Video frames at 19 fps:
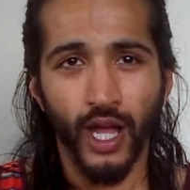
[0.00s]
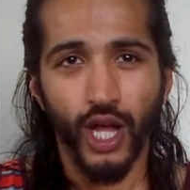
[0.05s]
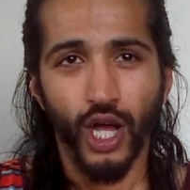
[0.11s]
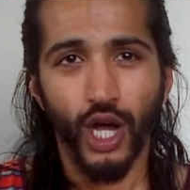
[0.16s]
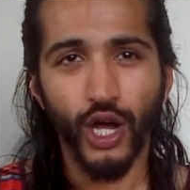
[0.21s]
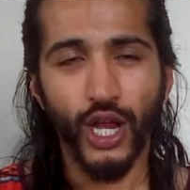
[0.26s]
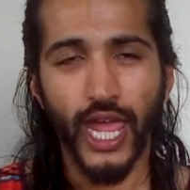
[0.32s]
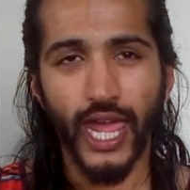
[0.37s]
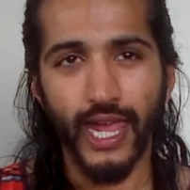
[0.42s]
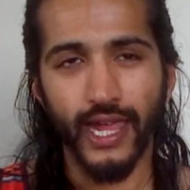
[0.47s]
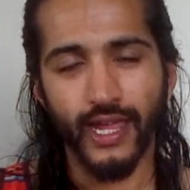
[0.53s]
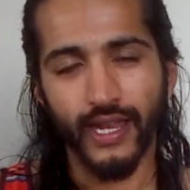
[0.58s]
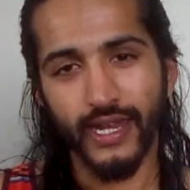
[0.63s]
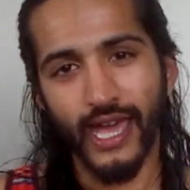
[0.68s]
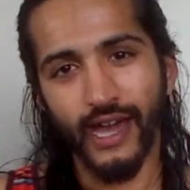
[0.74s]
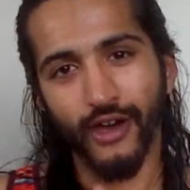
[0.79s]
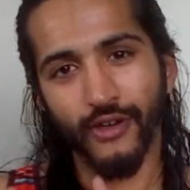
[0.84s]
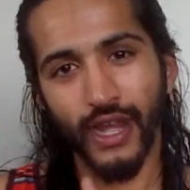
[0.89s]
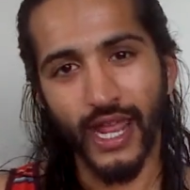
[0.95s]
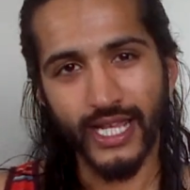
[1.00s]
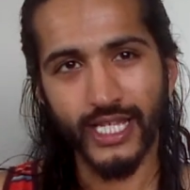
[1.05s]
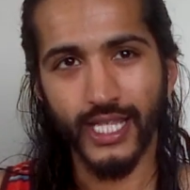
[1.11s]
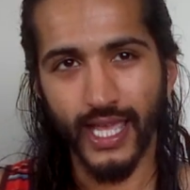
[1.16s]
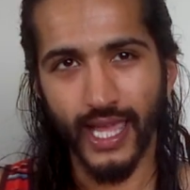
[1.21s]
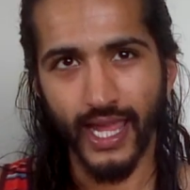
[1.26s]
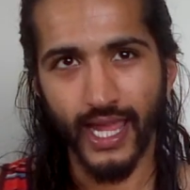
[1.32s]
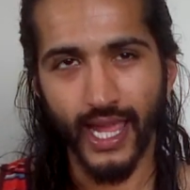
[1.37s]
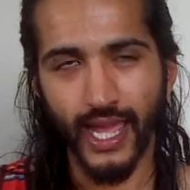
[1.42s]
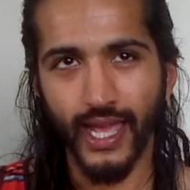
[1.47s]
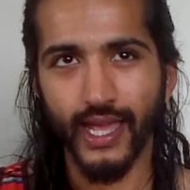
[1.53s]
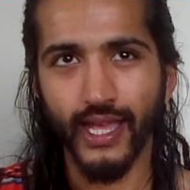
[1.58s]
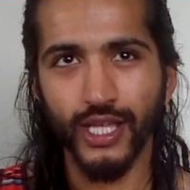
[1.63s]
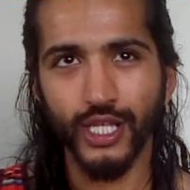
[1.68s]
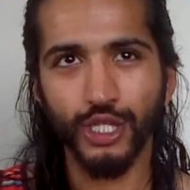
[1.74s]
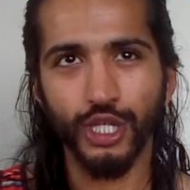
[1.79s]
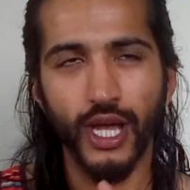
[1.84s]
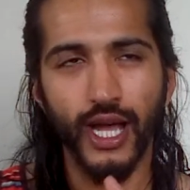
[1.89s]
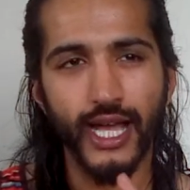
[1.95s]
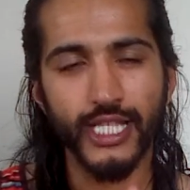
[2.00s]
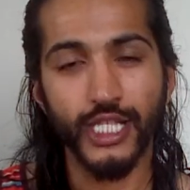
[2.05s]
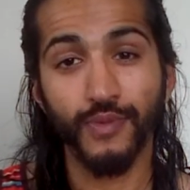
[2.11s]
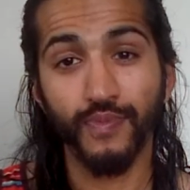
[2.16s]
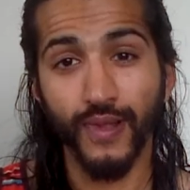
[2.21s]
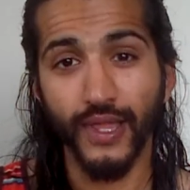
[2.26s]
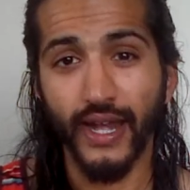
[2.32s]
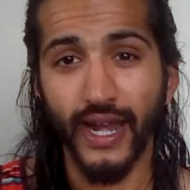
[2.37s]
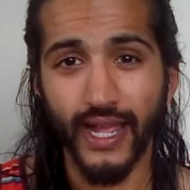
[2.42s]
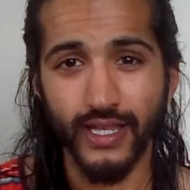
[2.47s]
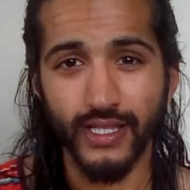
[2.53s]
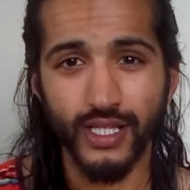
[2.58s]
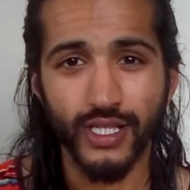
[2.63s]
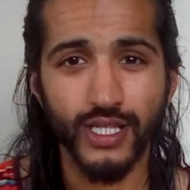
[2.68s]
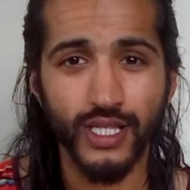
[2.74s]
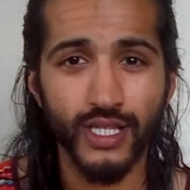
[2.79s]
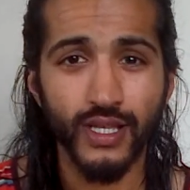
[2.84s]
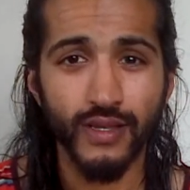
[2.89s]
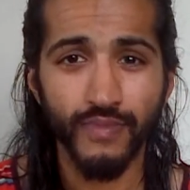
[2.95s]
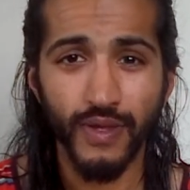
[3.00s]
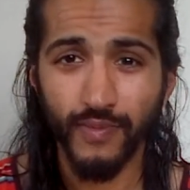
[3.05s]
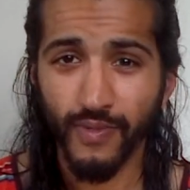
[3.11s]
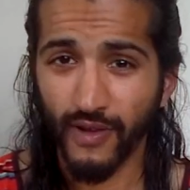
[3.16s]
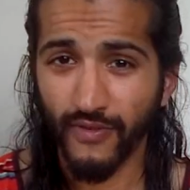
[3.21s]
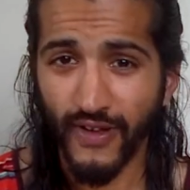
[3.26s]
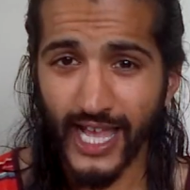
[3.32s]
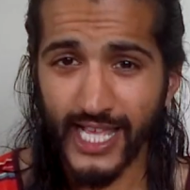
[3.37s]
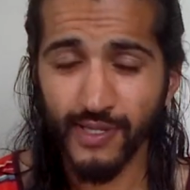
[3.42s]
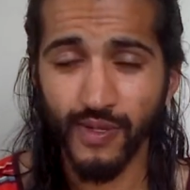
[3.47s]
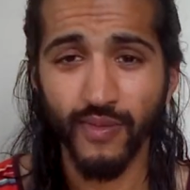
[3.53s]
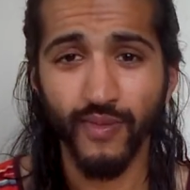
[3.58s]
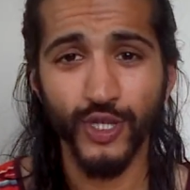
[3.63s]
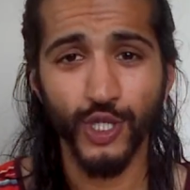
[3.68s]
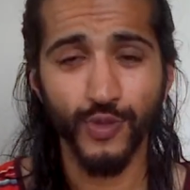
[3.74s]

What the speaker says: okay, now next thing is split ends. People have asked me about